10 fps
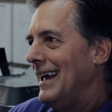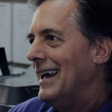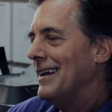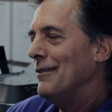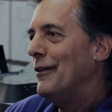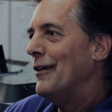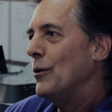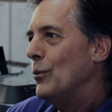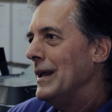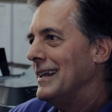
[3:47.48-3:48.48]
and a
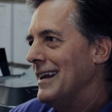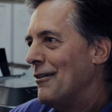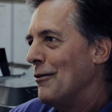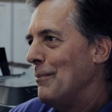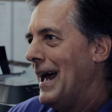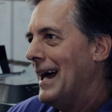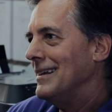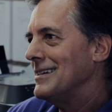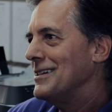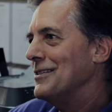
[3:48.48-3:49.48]
very weak, narrow
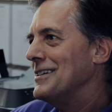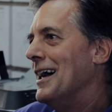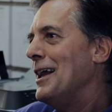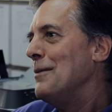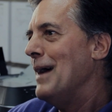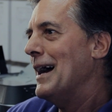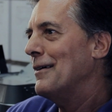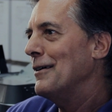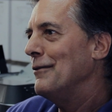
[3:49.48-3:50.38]
patent. So it's not a matter